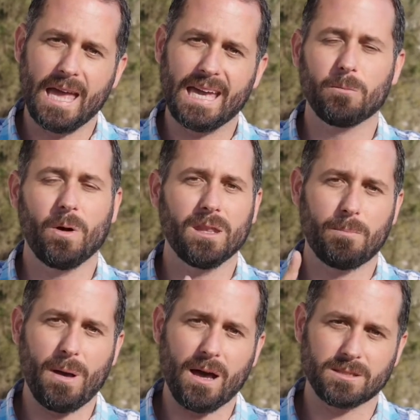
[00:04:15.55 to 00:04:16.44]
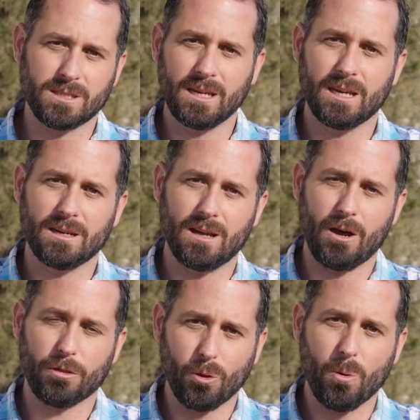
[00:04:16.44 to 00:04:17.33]
And when the Palestinian
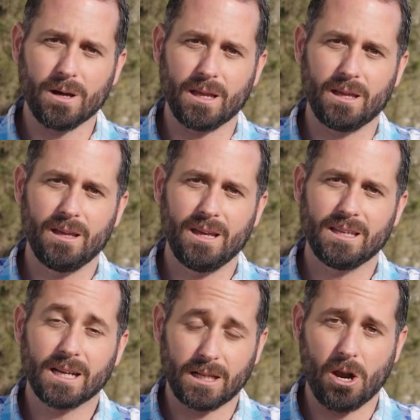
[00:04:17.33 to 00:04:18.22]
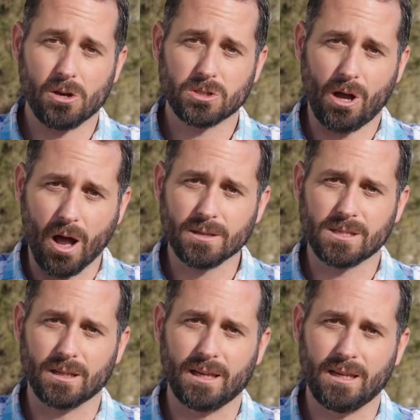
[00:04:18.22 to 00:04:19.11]
Authority declares
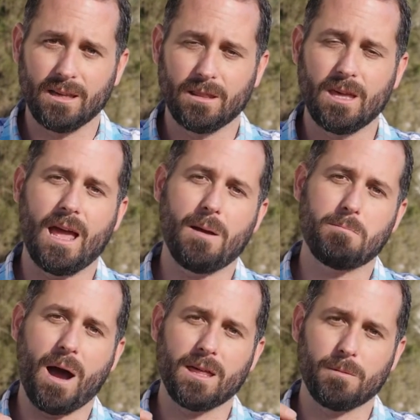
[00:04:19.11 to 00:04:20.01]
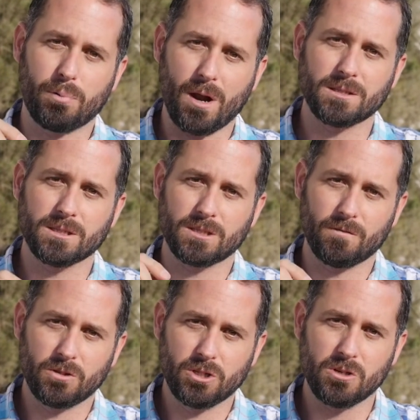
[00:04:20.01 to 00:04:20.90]
constantly that by the presence
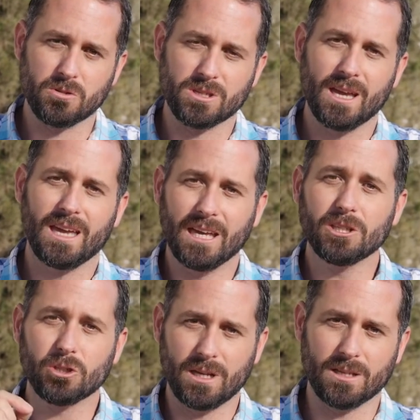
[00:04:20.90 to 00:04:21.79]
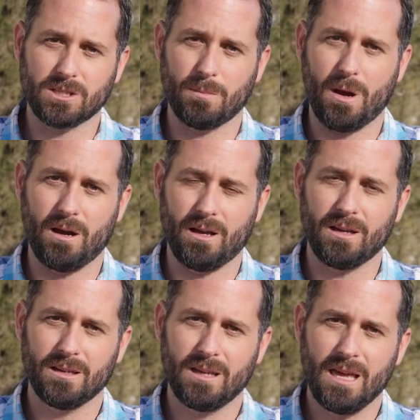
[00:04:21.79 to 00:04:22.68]
of Jews in Judea and
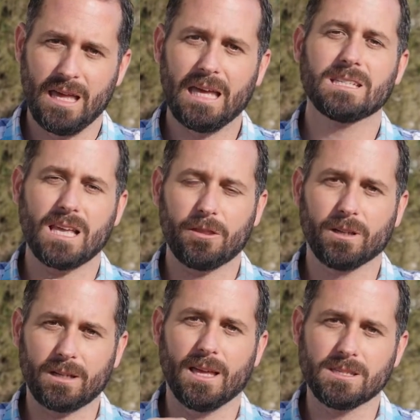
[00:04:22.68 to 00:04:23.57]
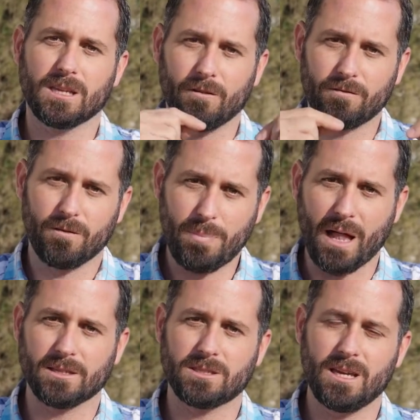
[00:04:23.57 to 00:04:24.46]
Samaria is ethnic cleansing of
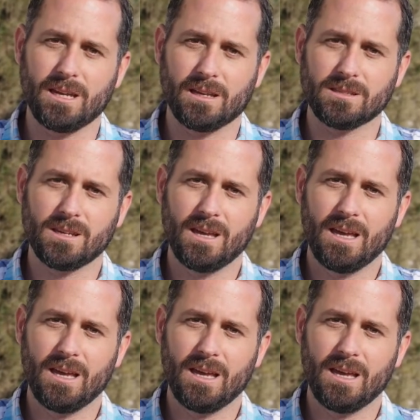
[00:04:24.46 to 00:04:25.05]
Palestinians,